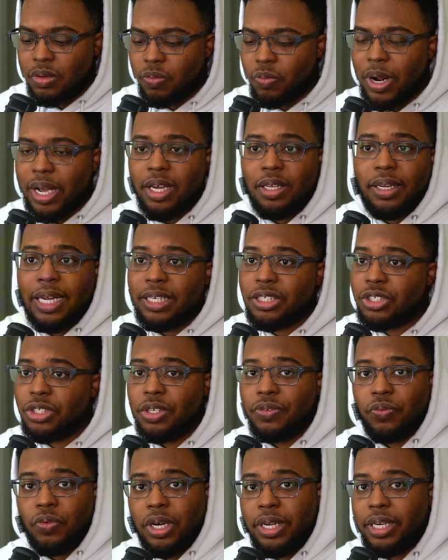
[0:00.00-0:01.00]
recollection
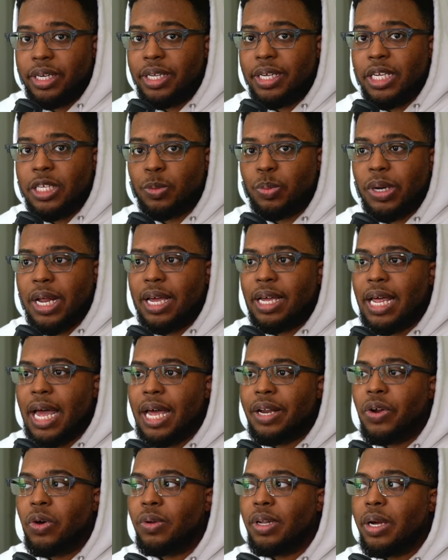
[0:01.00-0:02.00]
of what it is, but I,
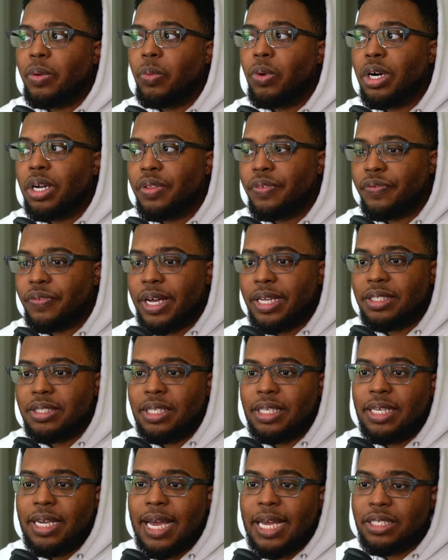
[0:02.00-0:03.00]
I know like one of the fights
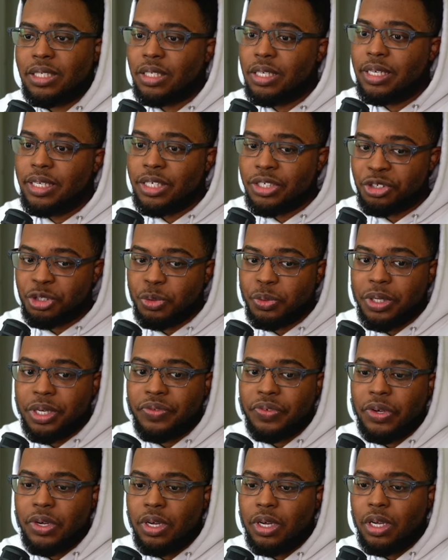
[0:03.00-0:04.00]
that he has an issue with